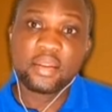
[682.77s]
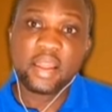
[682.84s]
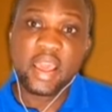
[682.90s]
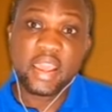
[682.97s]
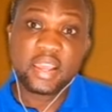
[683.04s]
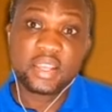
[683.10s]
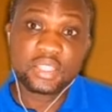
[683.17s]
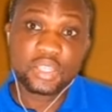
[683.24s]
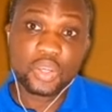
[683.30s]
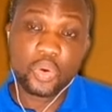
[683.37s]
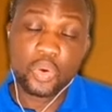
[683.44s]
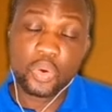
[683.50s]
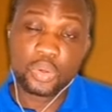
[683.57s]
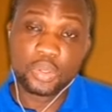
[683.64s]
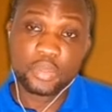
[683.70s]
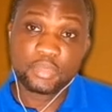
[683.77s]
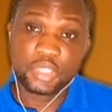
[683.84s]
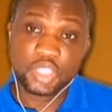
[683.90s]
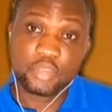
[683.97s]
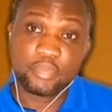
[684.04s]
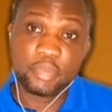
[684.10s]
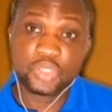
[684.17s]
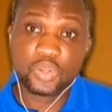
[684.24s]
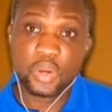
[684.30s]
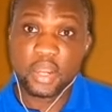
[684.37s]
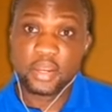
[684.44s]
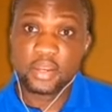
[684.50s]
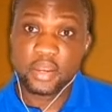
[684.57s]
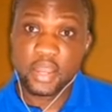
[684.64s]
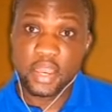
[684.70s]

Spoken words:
ninth chord, C major add